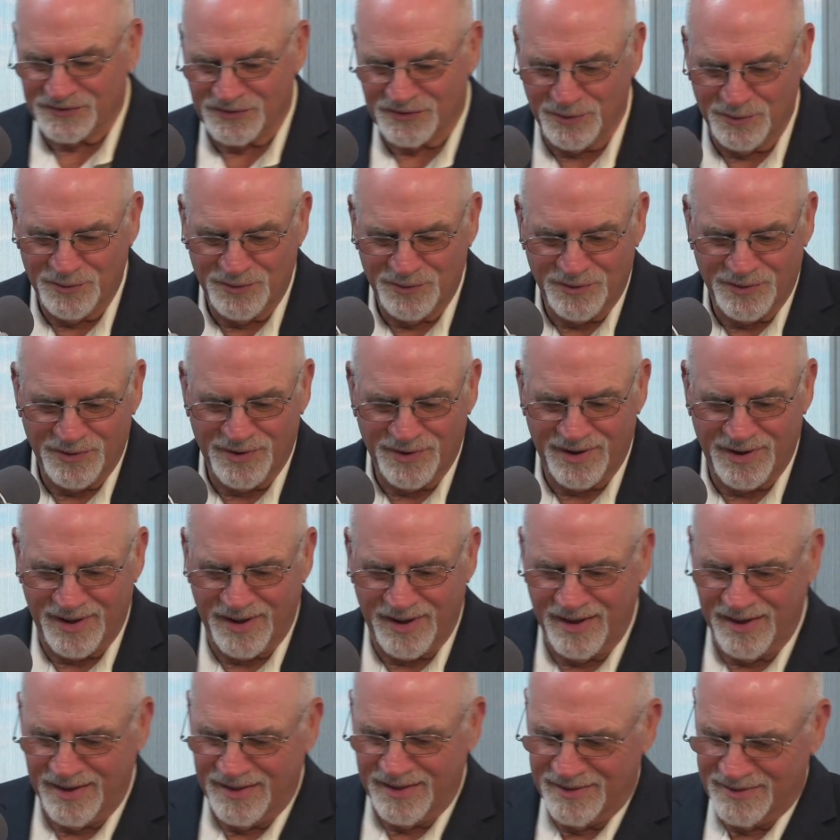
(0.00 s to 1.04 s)
So,
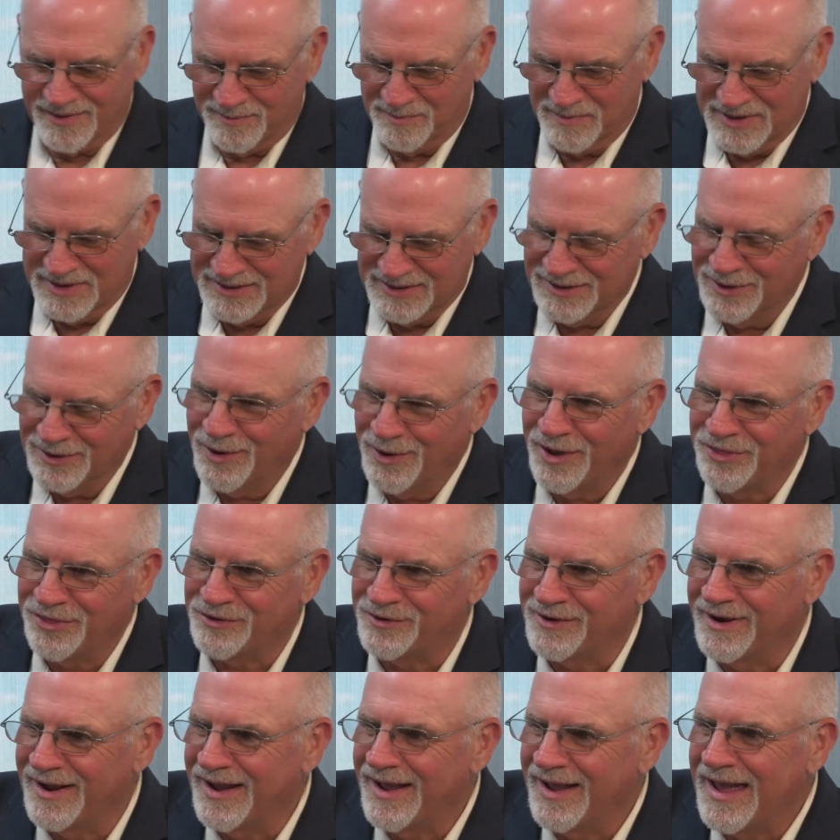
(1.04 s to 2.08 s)
Meet the
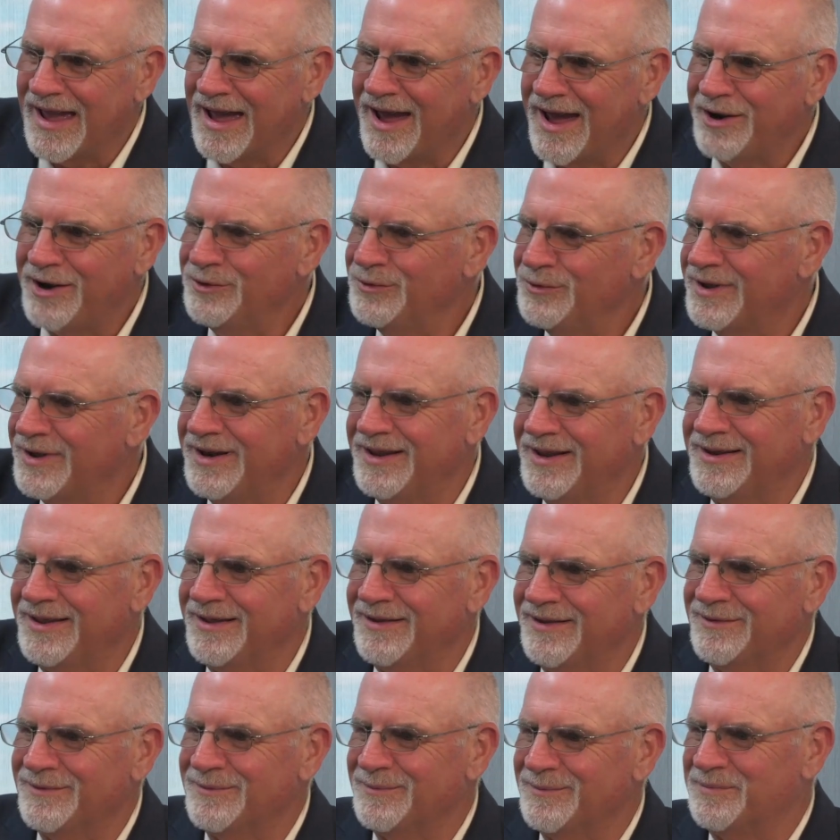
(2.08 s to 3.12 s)
Author. How did you get
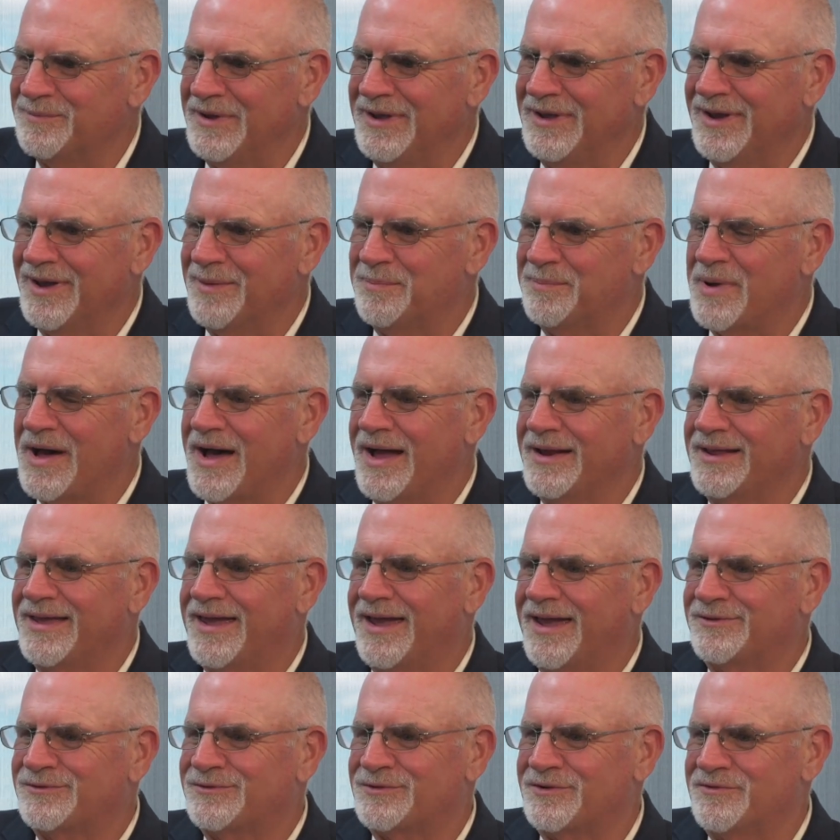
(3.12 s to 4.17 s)
into being a
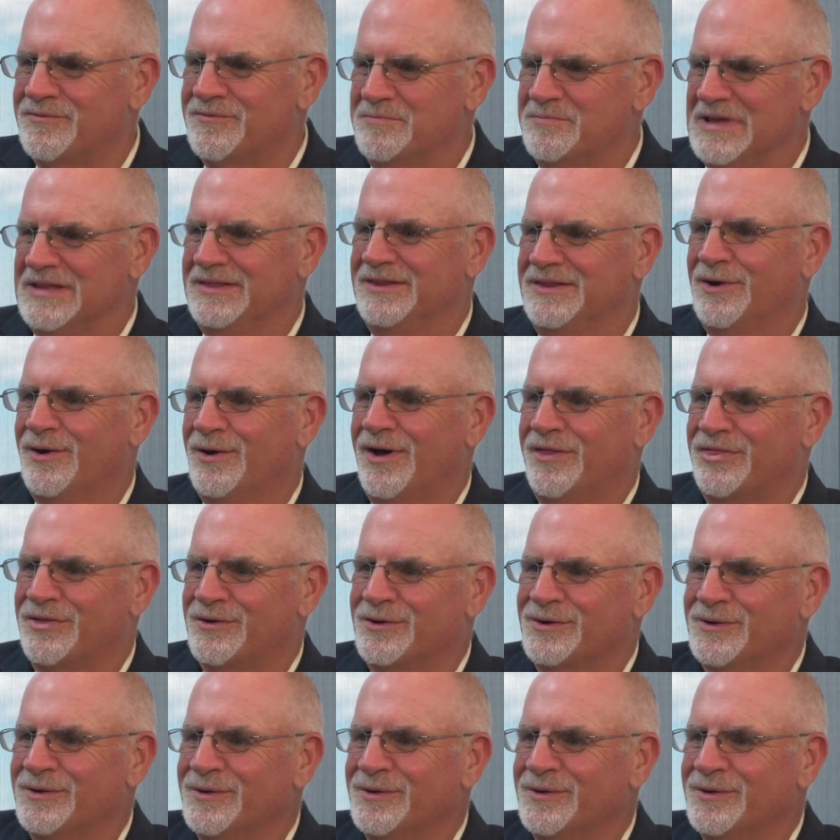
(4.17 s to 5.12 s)
podcaster of Meet the Author?